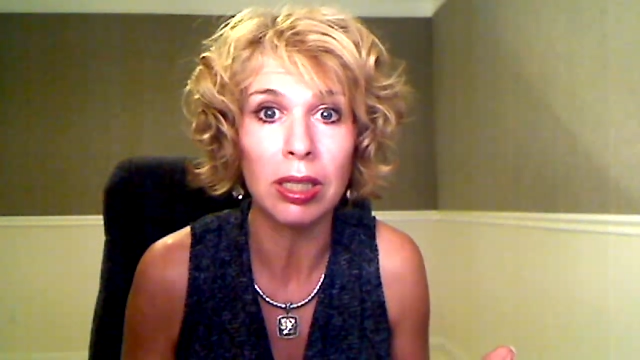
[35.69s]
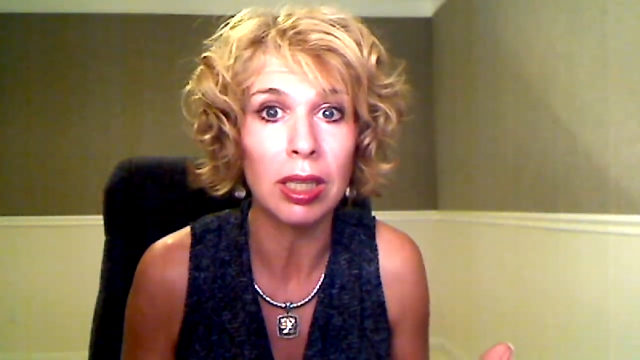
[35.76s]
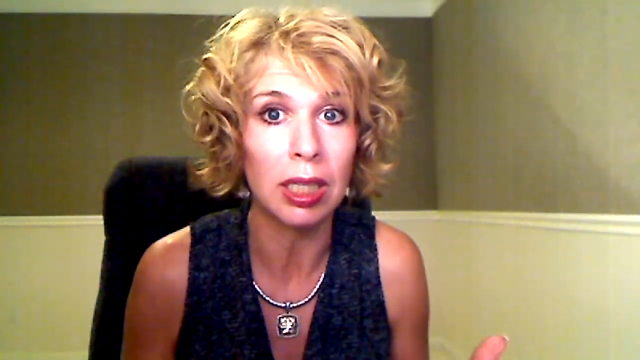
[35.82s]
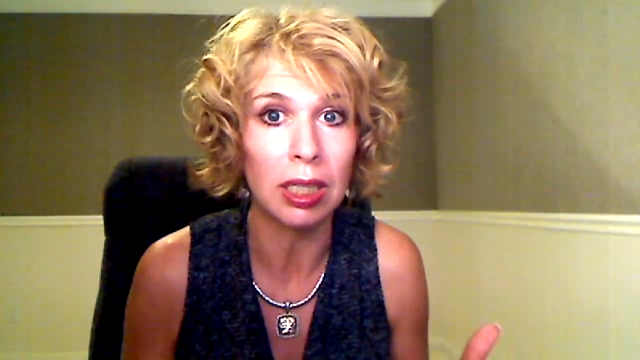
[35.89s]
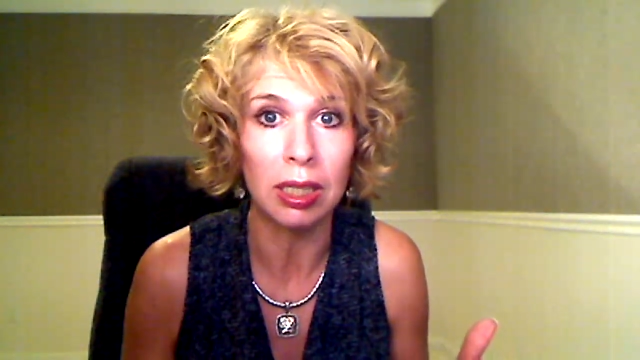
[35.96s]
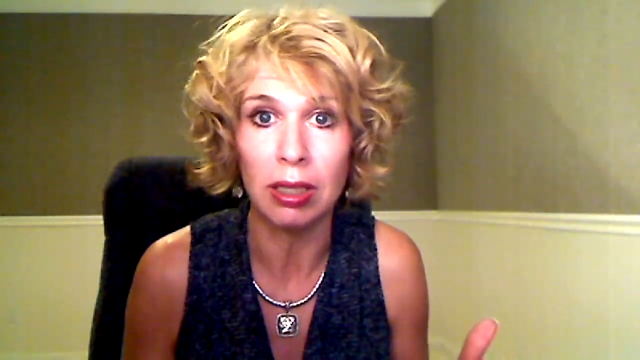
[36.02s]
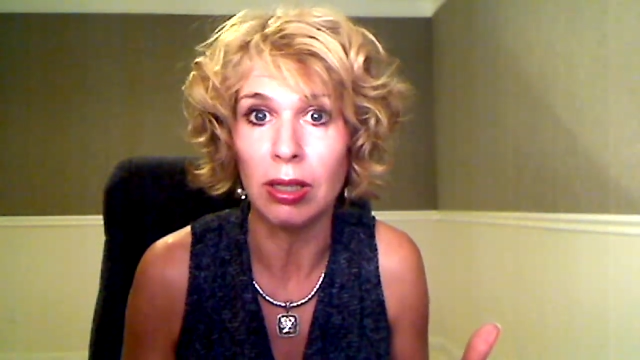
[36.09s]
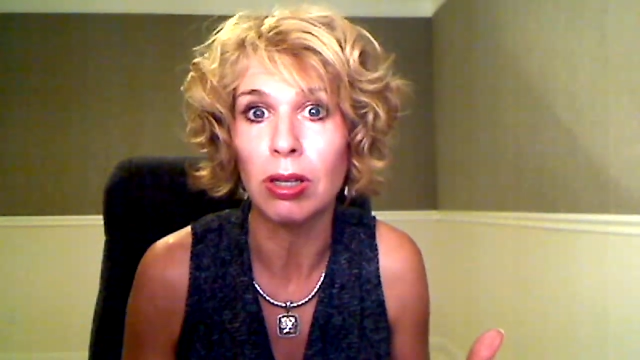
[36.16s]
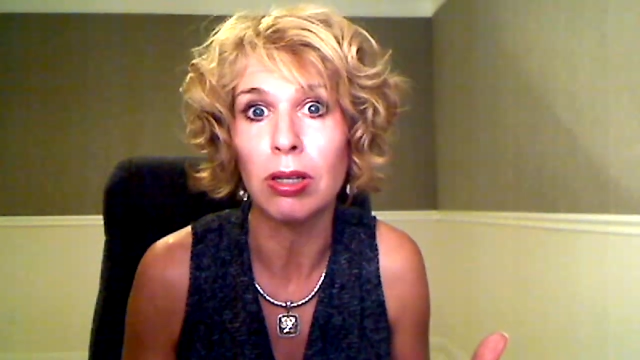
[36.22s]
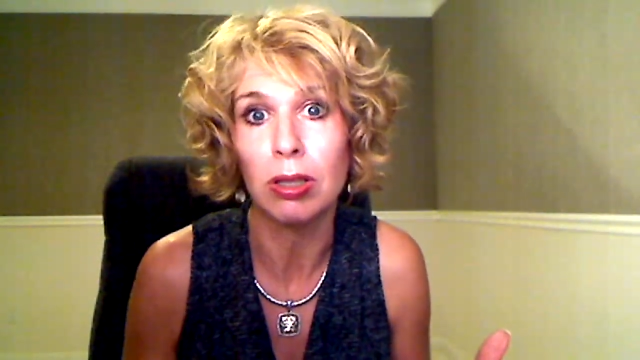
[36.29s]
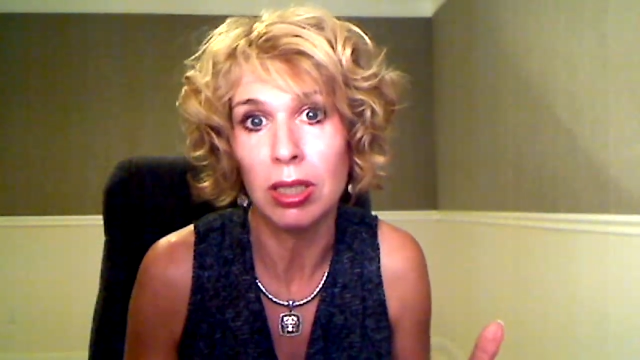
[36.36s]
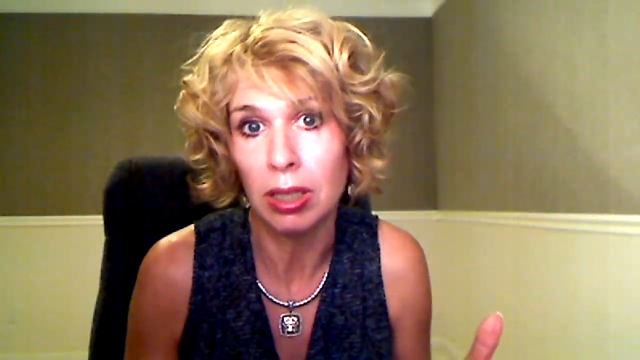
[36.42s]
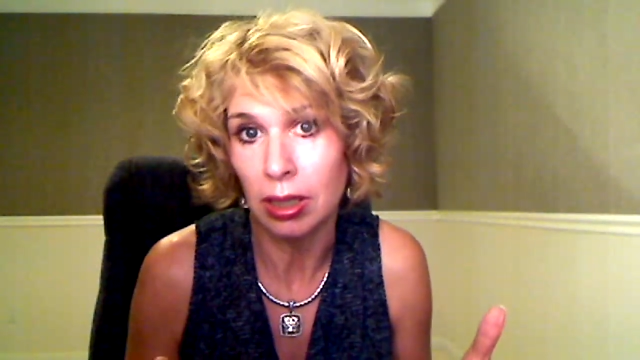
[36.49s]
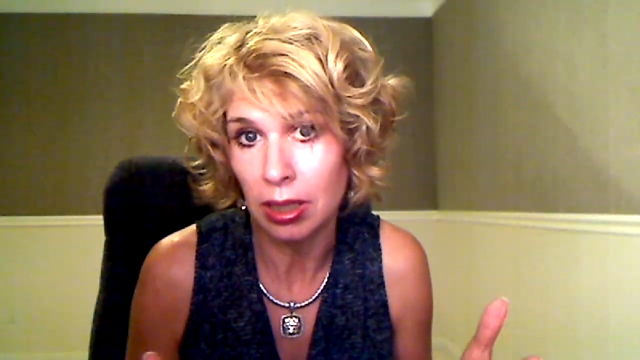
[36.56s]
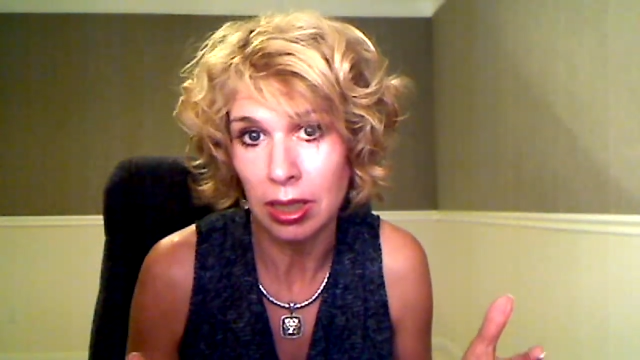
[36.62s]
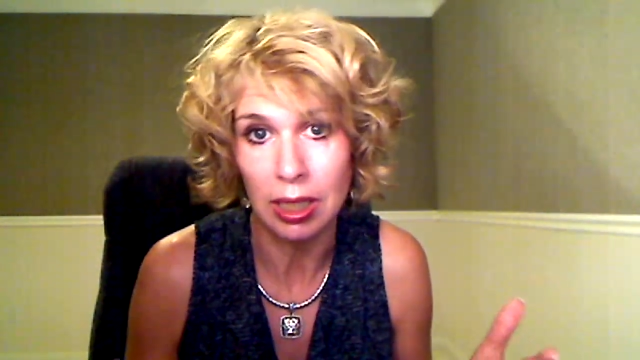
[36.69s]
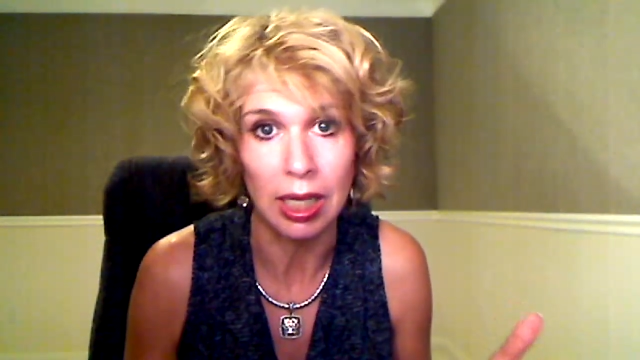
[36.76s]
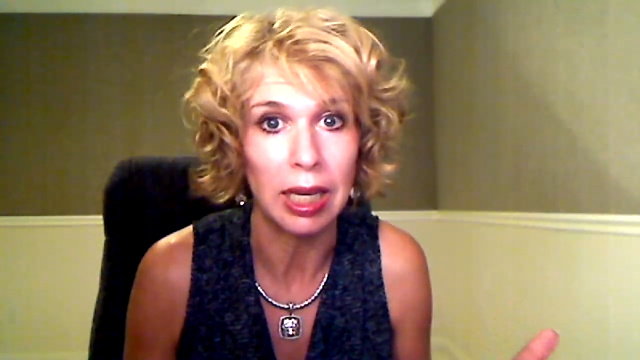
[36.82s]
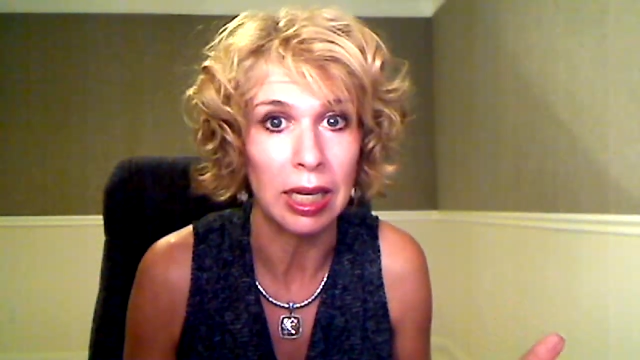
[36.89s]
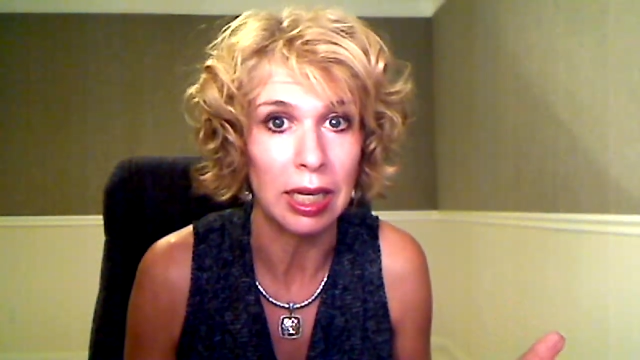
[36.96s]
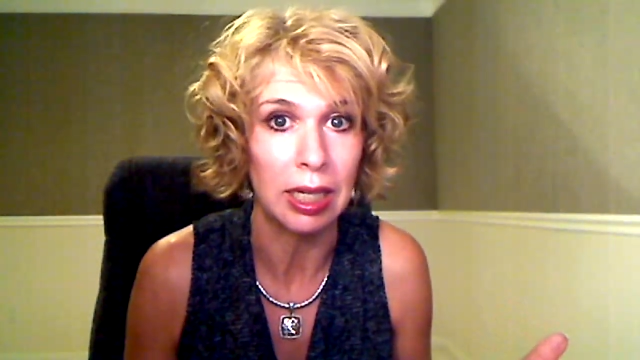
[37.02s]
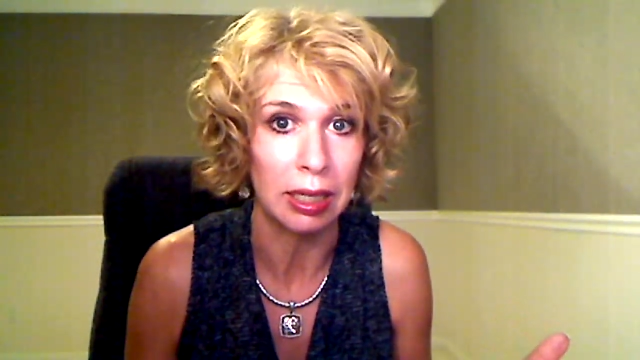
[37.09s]
that her
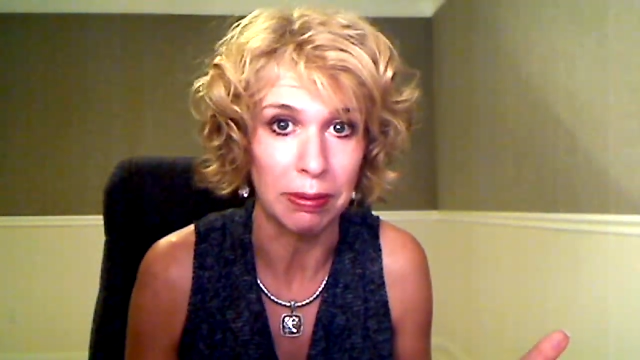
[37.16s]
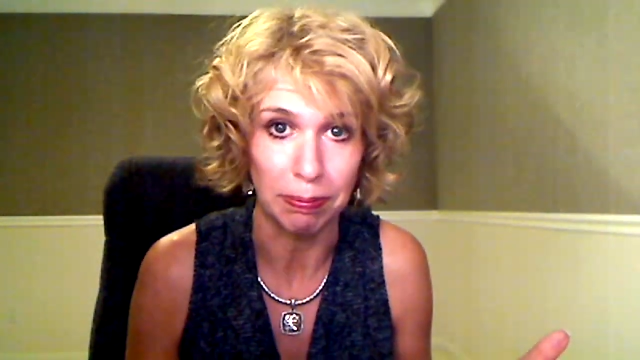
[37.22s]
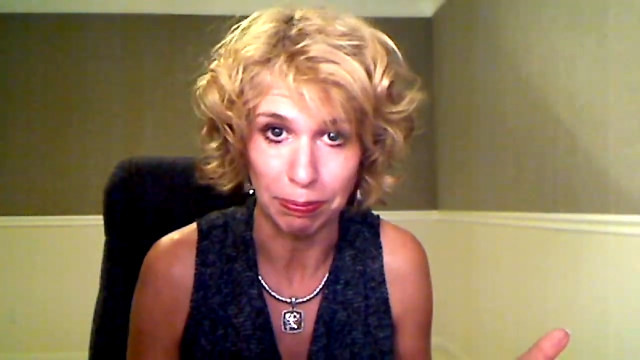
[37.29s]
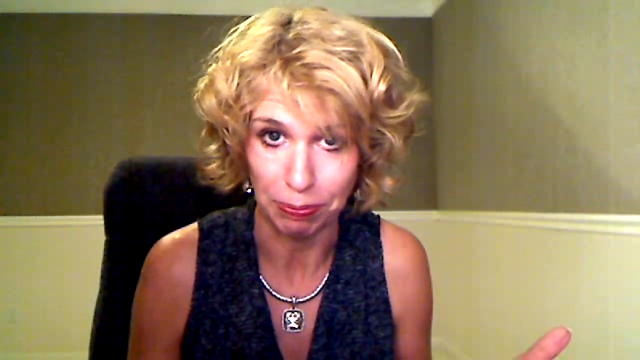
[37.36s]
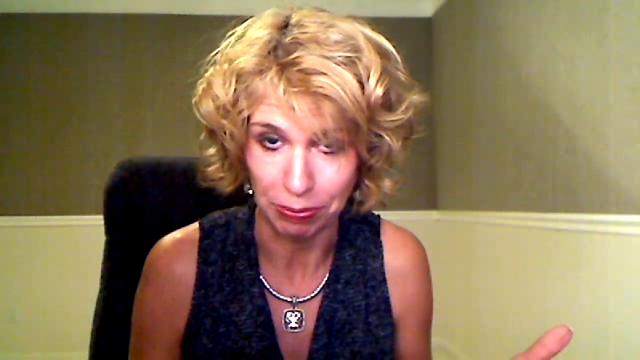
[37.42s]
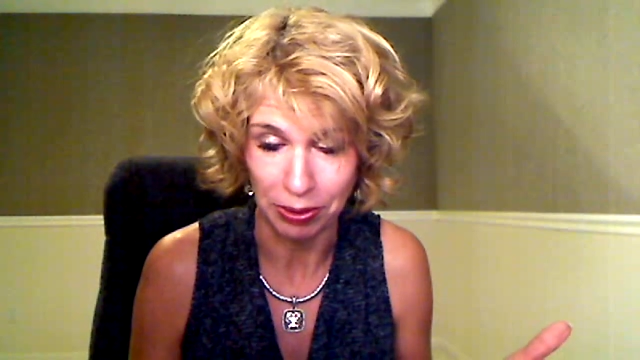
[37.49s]
saying